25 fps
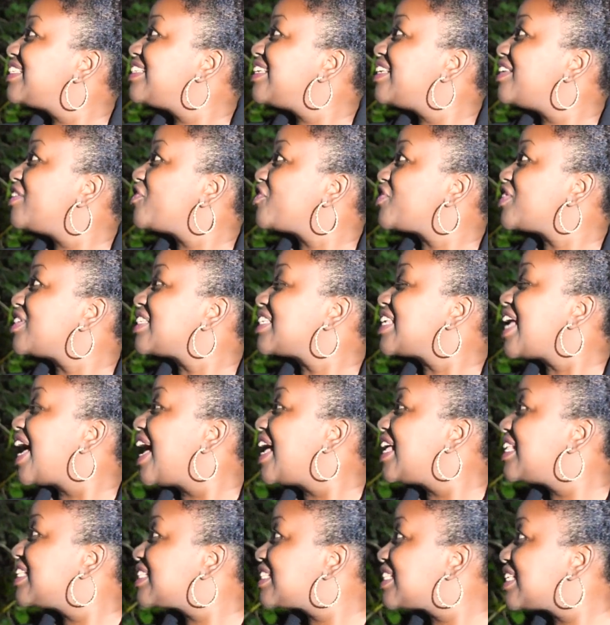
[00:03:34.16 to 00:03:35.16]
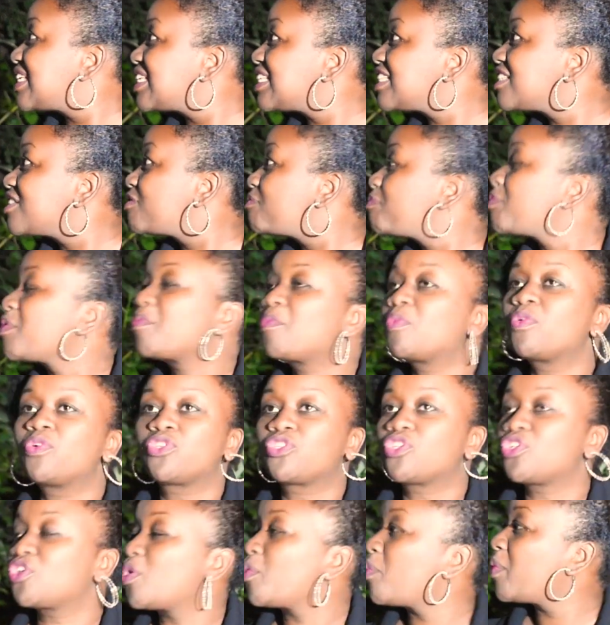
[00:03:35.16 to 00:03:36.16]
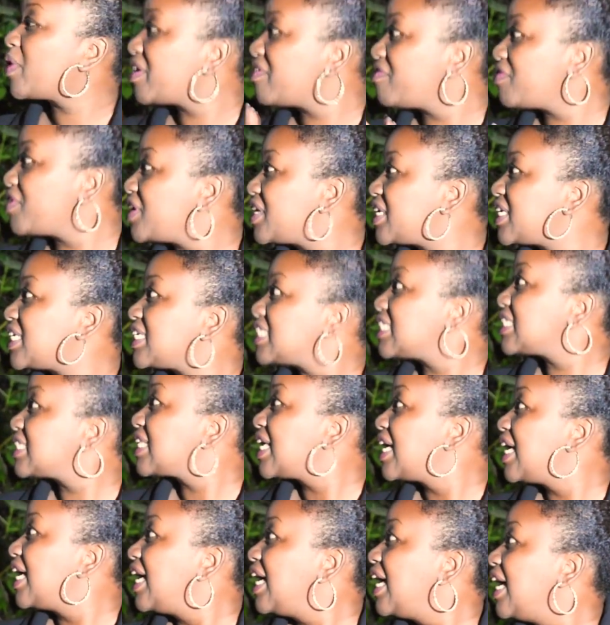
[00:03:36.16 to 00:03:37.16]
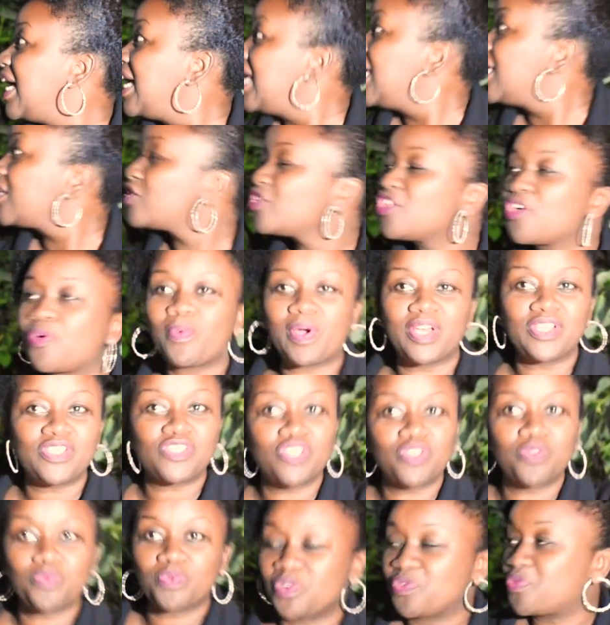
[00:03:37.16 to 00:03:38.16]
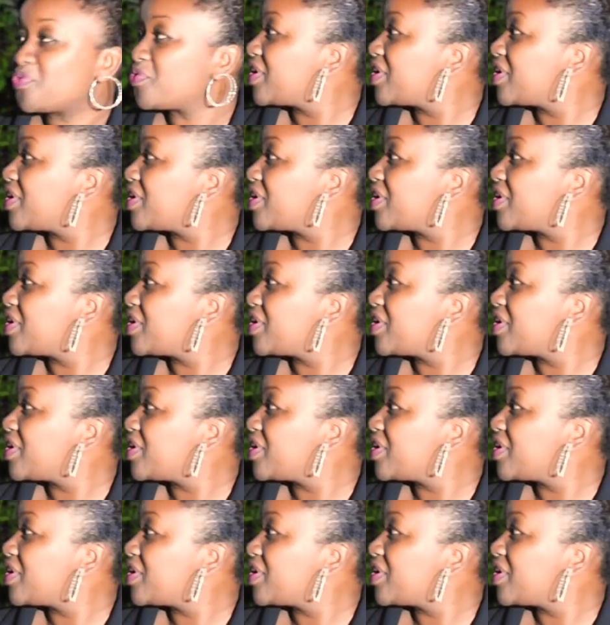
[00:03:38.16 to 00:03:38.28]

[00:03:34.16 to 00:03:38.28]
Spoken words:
diligent, hence his promotion or whatever it is. So the question would